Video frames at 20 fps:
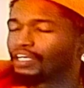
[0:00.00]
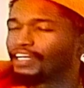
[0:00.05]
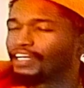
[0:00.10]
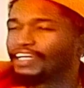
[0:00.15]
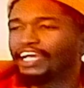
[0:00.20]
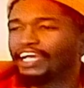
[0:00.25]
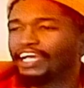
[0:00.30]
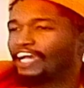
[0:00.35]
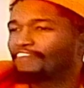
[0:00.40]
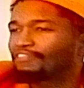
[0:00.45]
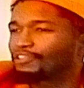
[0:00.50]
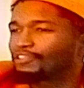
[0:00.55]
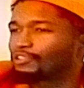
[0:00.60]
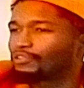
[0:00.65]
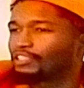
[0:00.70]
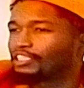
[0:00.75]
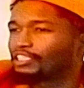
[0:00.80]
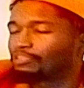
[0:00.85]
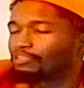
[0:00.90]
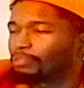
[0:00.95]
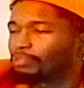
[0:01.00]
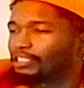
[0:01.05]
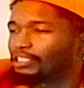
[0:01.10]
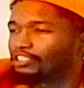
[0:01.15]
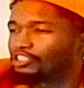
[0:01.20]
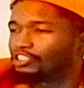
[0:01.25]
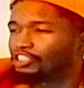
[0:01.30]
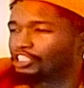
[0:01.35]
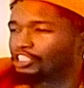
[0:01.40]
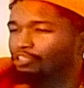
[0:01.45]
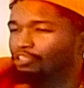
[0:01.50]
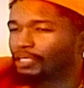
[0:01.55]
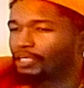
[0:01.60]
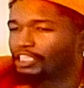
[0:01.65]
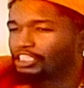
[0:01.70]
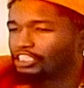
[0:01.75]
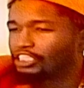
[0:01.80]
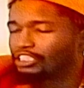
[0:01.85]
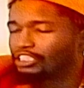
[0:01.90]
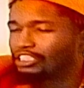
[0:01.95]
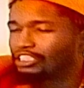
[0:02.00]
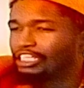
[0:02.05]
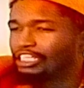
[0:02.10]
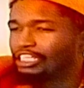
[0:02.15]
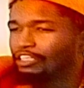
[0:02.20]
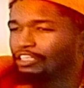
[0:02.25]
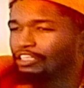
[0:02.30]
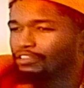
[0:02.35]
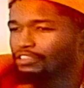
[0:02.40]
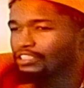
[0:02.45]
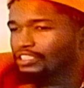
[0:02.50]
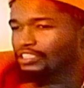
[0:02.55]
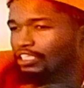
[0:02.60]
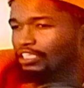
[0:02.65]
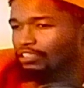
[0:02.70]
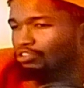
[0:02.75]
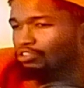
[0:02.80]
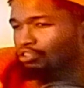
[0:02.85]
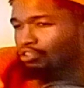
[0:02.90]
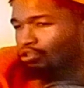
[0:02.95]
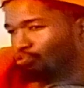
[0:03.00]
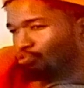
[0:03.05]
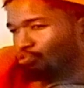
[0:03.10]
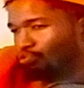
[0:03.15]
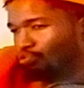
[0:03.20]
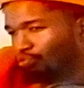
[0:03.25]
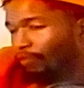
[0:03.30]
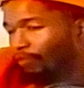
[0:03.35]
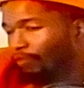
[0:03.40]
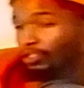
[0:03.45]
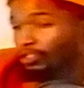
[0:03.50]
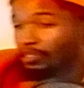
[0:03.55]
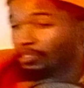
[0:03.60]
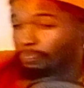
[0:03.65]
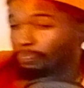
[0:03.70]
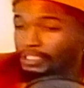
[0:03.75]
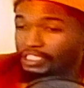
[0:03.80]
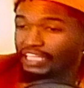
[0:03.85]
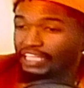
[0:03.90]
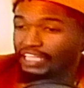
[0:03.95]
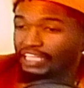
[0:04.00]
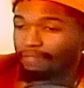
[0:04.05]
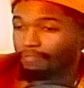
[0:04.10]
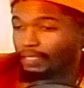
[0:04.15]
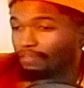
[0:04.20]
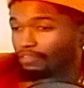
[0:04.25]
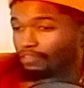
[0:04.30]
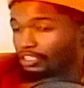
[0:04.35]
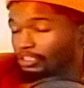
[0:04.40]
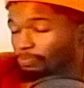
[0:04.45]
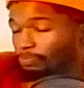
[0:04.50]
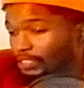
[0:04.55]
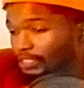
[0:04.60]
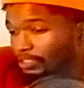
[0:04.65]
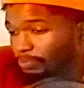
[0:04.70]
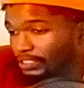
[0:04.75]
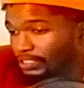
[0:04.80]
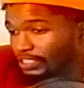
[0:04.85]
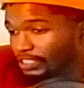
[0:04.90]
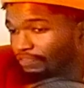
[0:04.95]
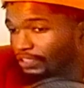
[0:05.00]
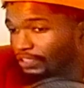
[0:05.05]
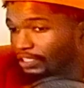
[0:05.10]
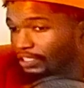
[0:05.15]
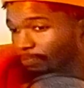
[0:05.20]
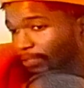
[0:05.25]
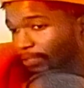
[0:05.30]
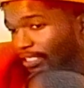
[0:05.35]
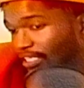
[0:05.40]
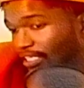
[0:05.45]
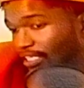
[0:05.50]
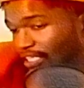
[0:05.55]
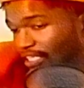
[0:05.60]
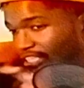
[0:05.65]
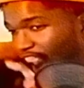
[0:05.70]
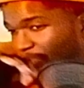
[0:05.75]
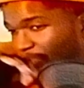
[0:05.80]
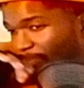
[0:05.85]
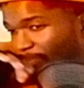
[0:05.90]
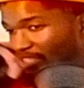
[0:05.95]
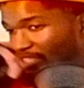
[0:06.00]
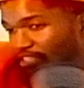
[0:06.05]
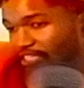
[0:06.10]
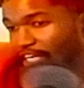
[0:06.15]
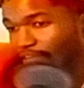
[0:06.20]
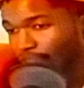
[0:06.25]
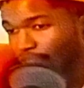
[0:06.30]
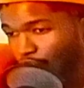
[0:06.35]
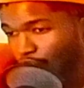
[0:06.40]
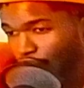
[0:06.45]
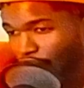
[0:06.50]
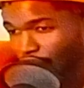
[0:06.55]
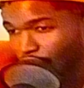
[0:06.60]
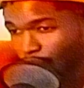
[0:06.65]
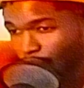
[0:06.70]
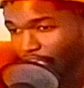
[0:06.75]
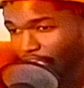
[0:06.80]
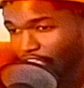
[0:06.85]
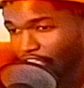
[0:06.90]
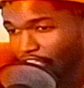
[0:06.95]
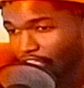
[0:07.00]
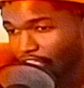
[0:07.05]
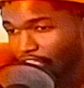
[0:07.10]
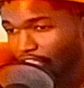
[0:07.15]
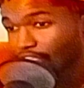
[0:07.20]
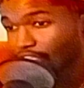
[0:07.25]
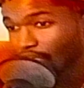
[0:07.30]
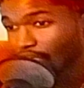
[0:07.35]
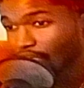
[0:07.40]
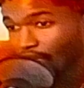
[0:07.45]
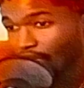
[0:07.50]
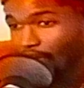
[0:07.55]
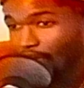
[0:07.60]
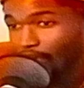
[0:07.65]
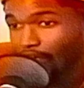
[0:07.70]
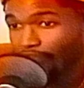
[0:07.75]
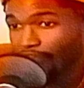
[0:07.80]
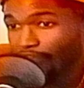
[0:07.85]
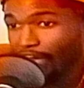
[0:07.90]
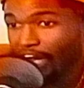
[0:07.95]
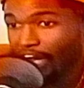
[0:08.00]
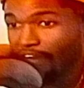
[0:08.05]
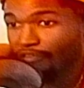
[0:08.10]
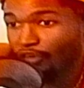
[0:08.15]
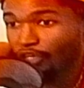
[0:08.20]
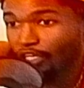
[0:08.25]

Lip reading: after there's been generations I'm not gonna speak specifically, but there's been several generations of African